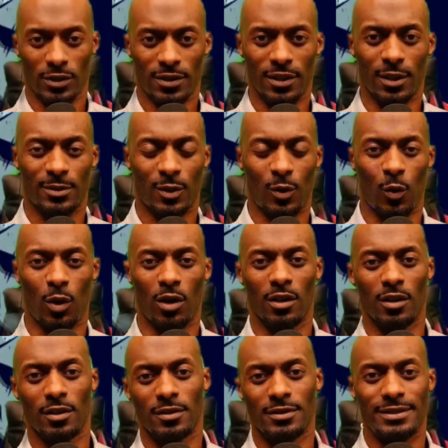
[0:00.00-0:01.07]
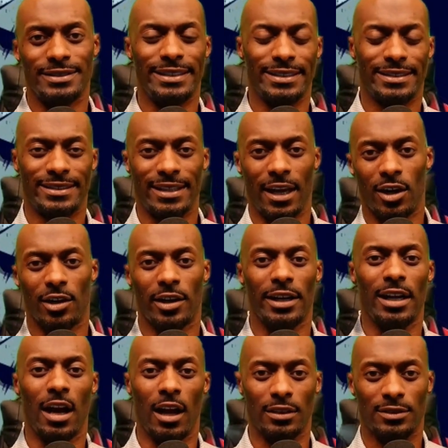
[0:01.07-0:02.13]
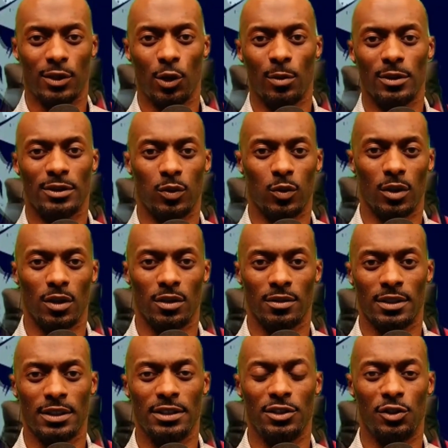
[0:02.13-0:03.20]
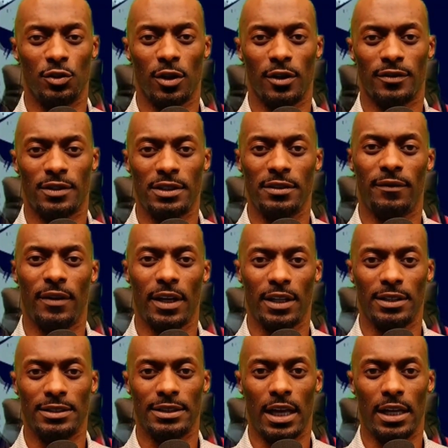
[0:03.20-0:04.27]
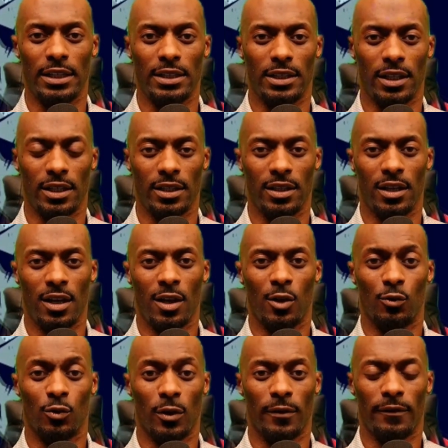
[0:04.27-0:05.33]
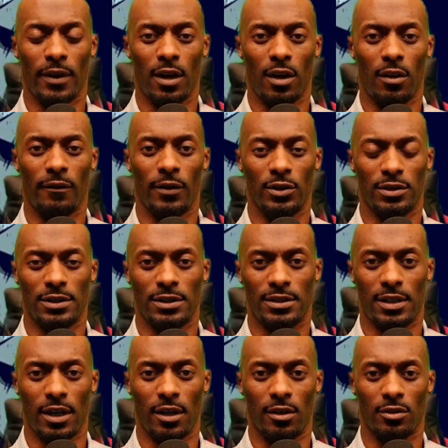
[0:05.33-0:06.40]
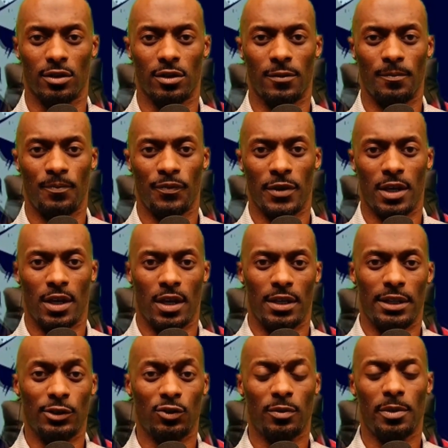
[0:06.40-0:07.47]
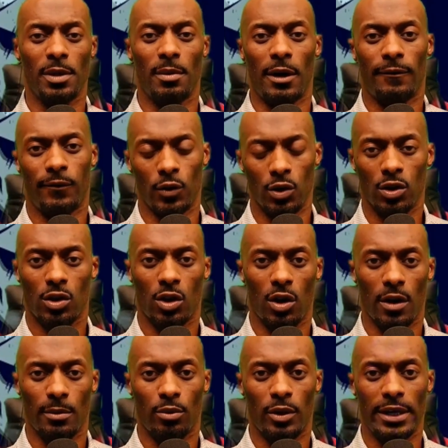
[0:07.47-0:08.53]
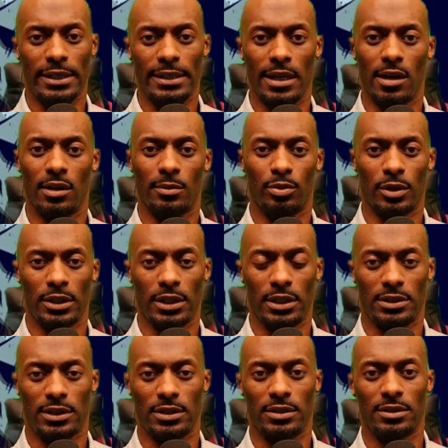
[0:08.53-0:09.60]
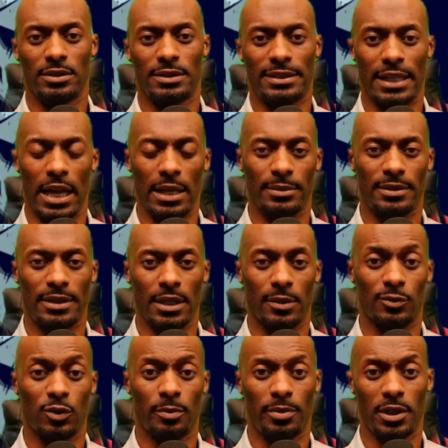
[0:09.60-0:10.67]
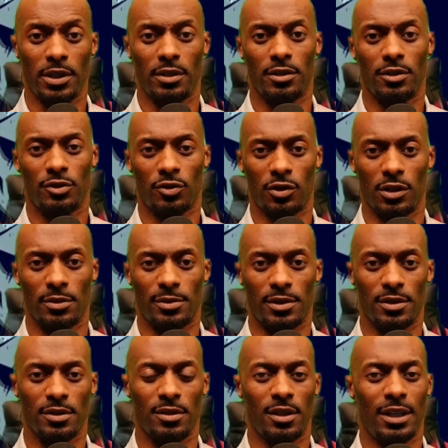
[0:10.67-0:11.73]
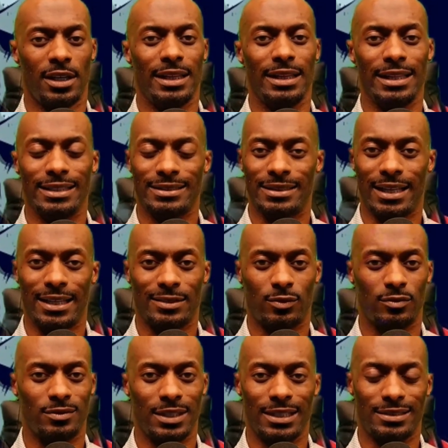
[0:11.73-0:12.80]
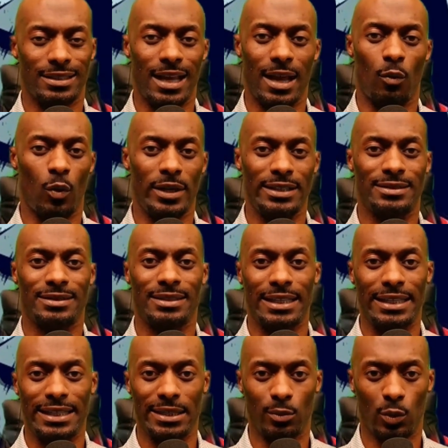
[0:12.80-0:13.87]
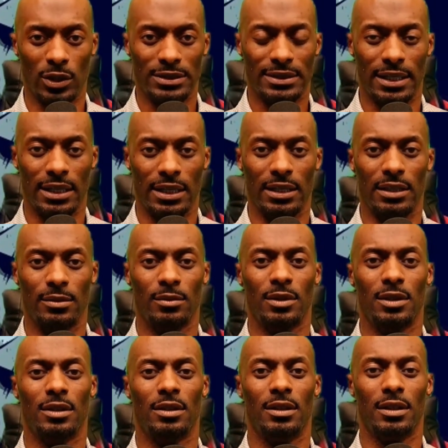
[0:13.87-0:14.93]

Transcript: What's up, squad? This Saturday, October 12th, is UFC Vegas 98, Royval versus Taira. This will be my full card breakdown and prediction. Timestamps will be in the description. Let's not waste any more time.